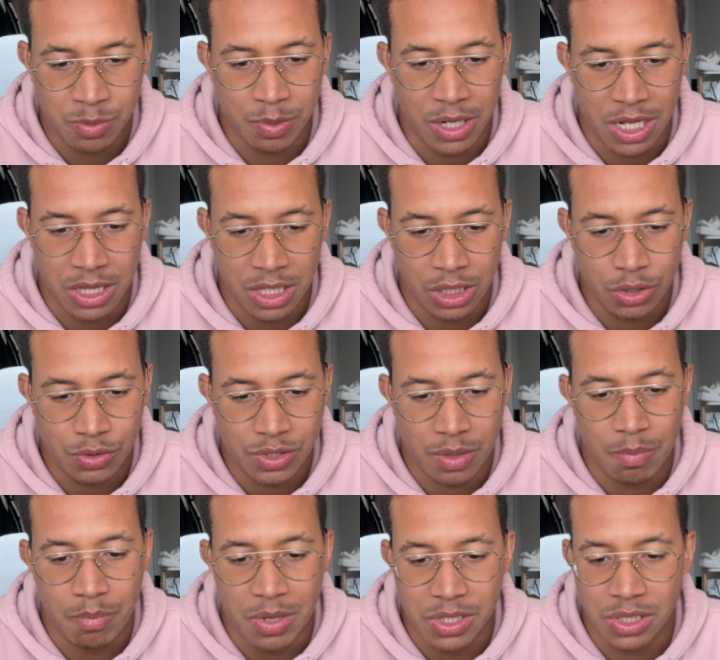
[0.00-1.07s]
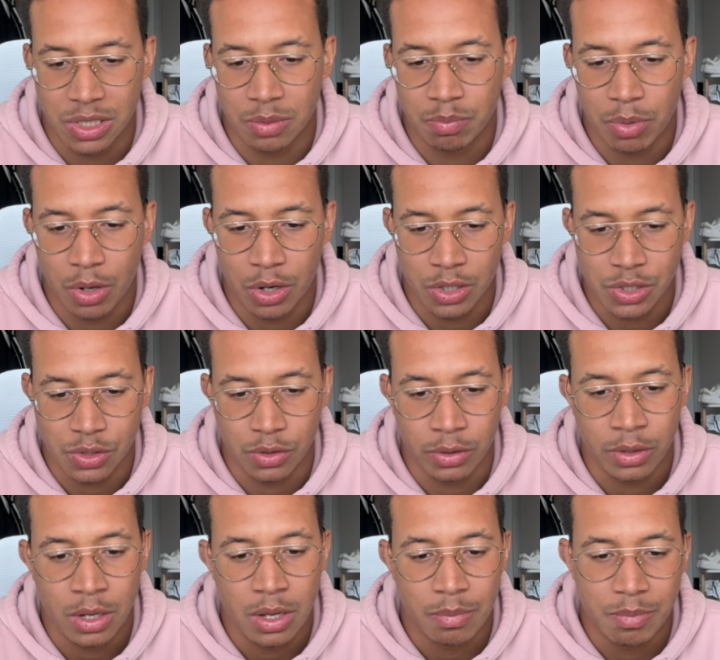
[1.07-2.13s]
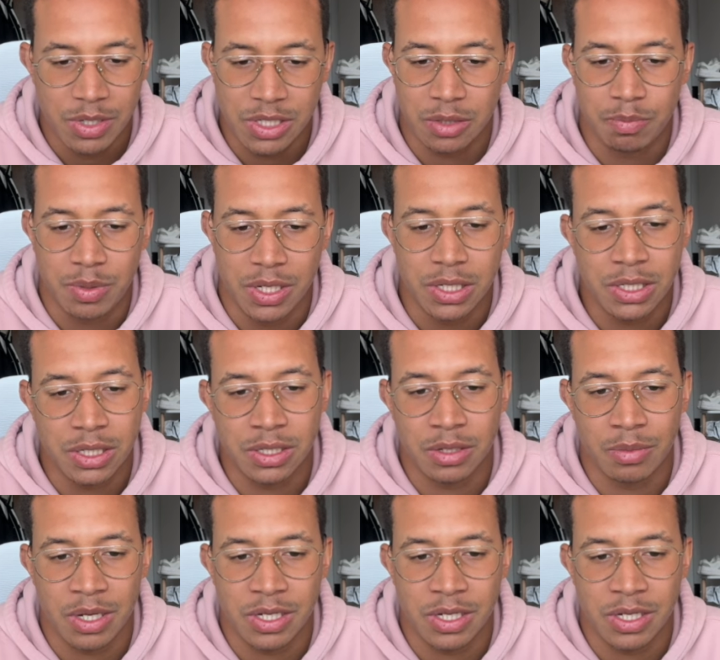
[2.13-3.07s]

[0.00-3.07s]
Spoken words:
but I think there's some missing parts or missing pieces in my